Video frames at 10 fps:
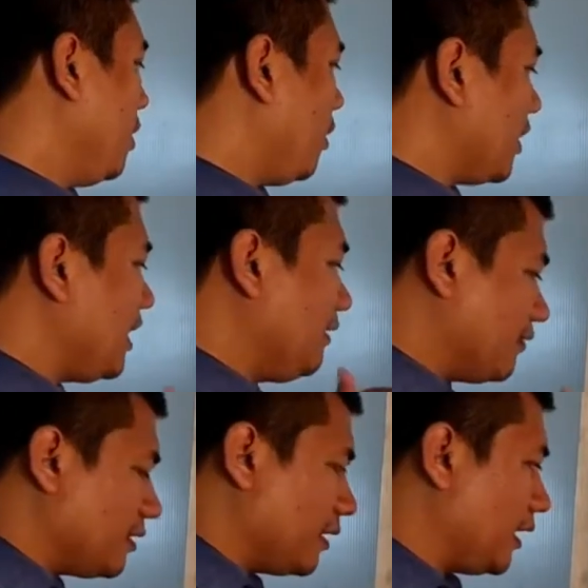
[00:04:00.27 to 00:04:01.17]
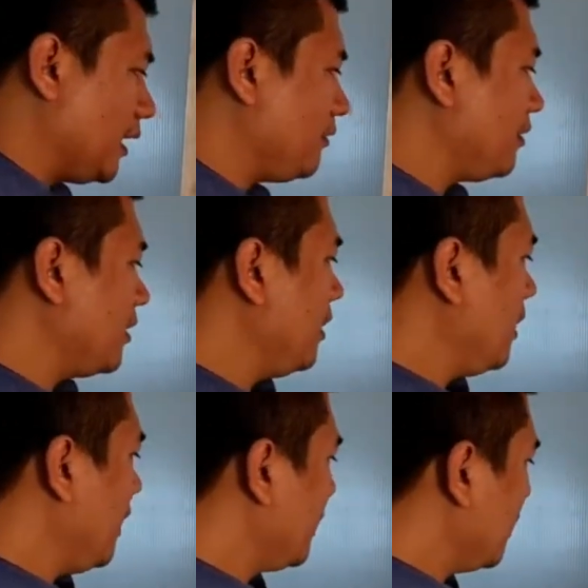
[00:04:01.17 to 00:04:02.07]
or even
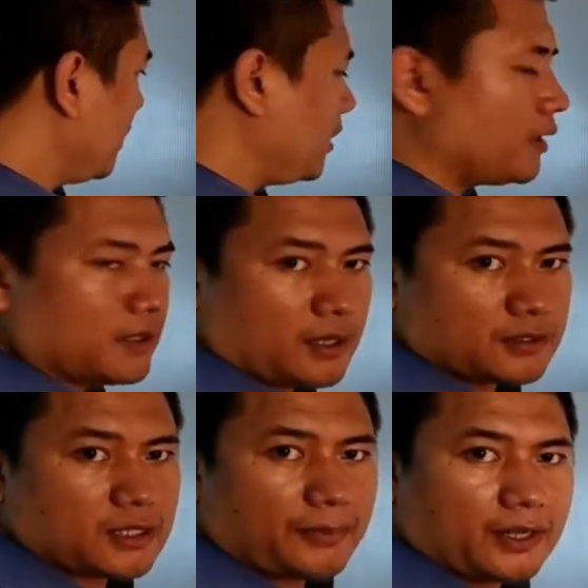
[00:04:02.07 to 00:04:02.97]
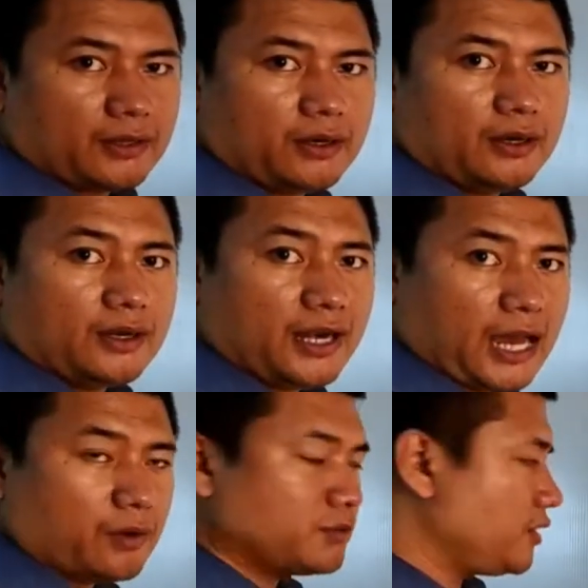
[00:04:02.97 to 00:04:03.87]
like some other
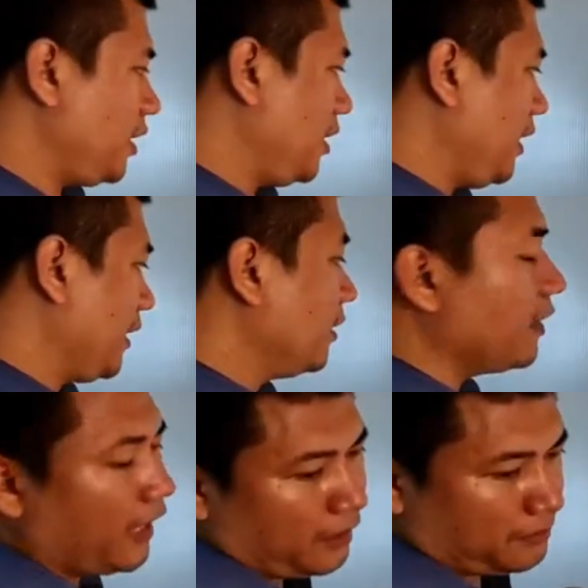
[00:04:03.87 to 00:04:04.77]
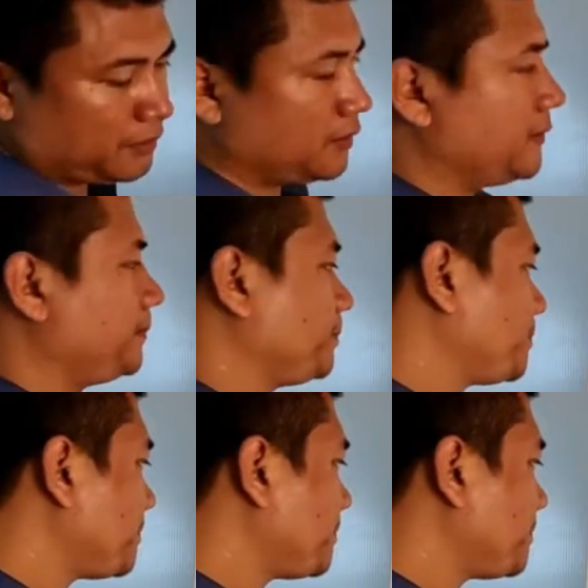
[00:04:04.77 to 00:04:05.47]
nouns here, like names.